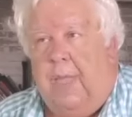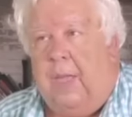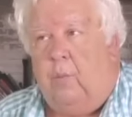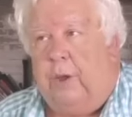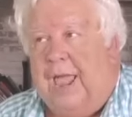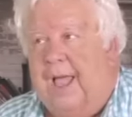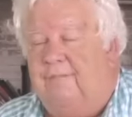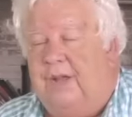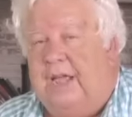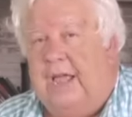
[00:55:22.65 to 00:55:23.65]
And we
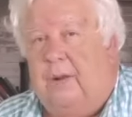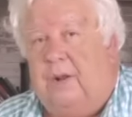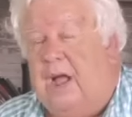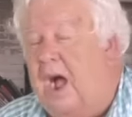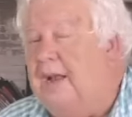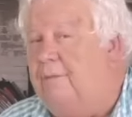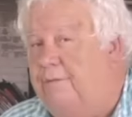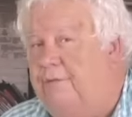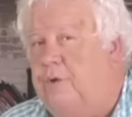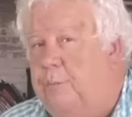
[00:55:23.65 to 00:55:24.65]
advocate kind
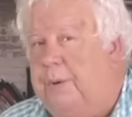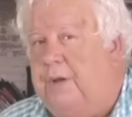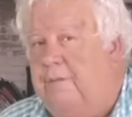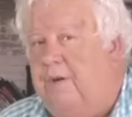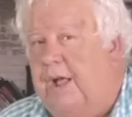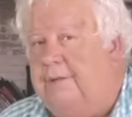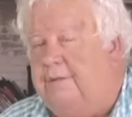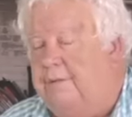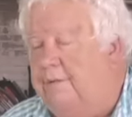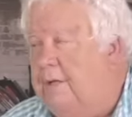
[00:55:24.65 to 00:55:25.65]
of stupid
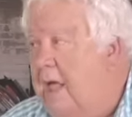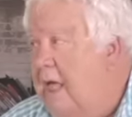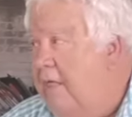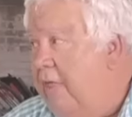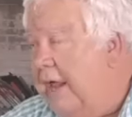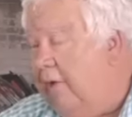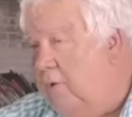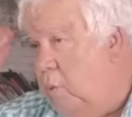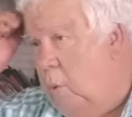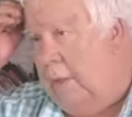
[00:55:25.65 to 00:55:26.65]
devices that
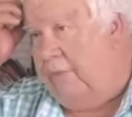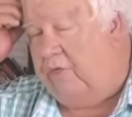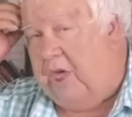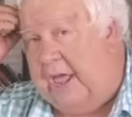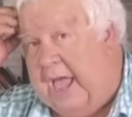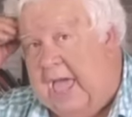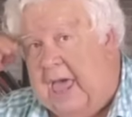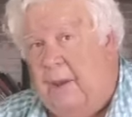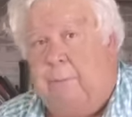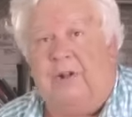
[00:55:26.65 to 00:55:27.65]
do one thing
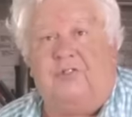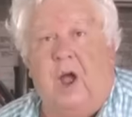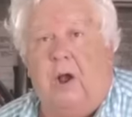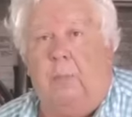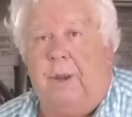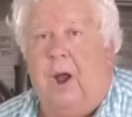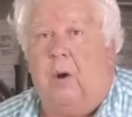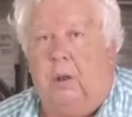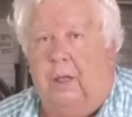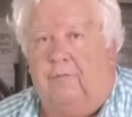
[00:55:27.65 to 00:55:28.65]
at much higher
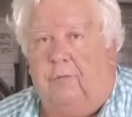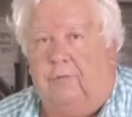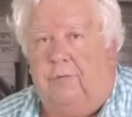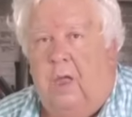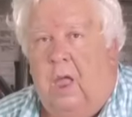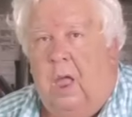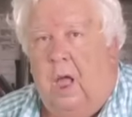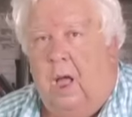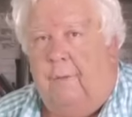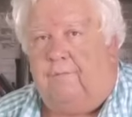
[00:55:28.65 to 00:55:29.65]
power levels
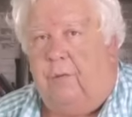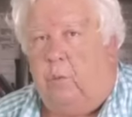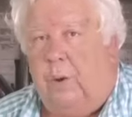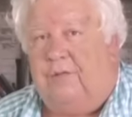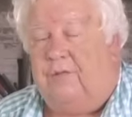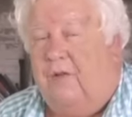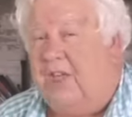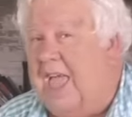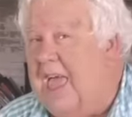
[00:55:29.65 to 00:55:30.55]
for the rest of it.